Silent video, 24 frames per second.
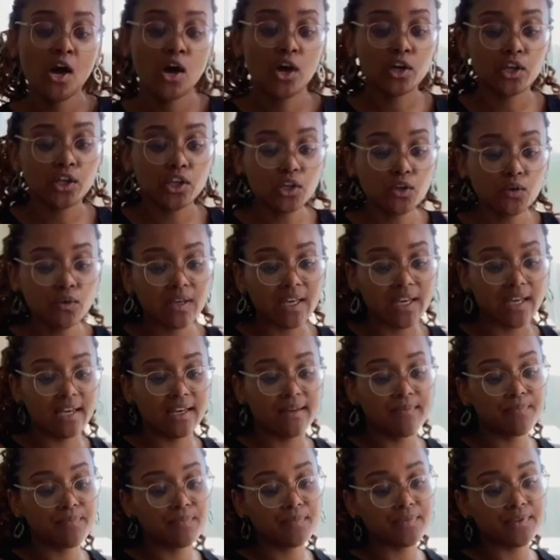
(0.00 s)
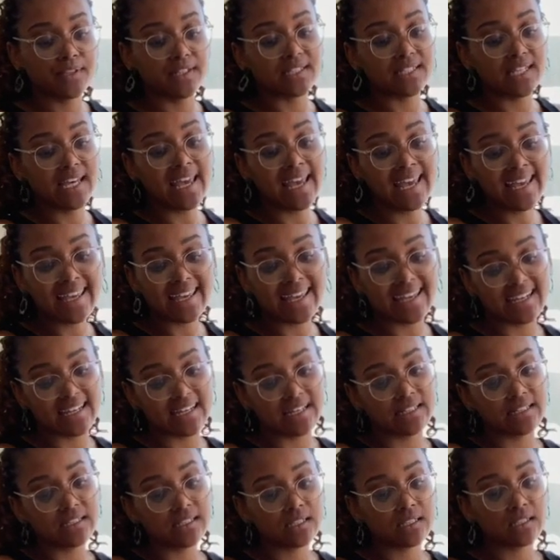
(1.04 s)
You get the
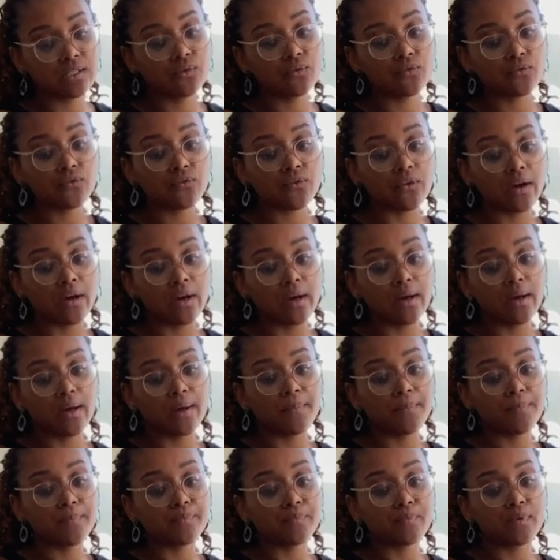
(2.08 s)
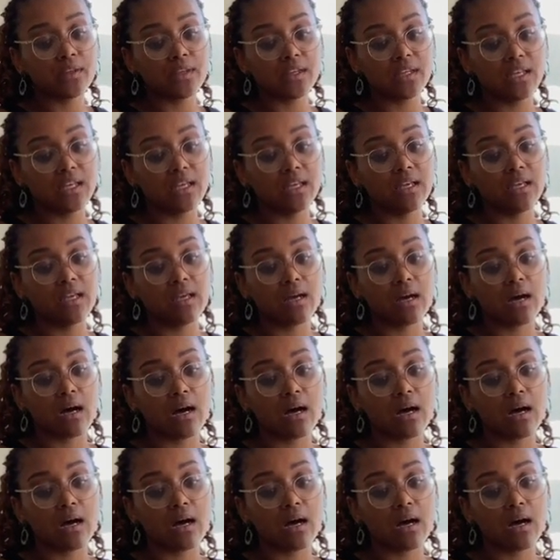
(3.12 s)
tanginess from the